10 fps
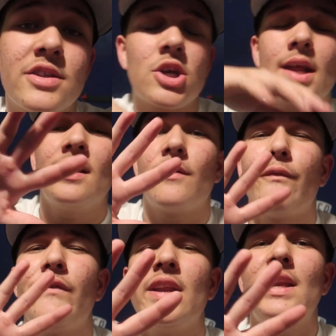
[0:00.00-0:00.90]
Let's try to get to
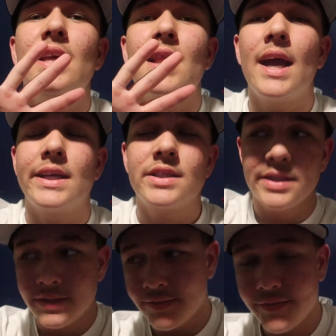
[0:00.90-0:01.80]
50
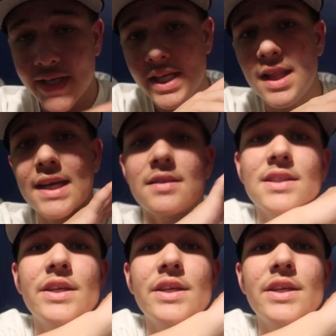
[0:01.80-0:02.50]
likes. 50 likes.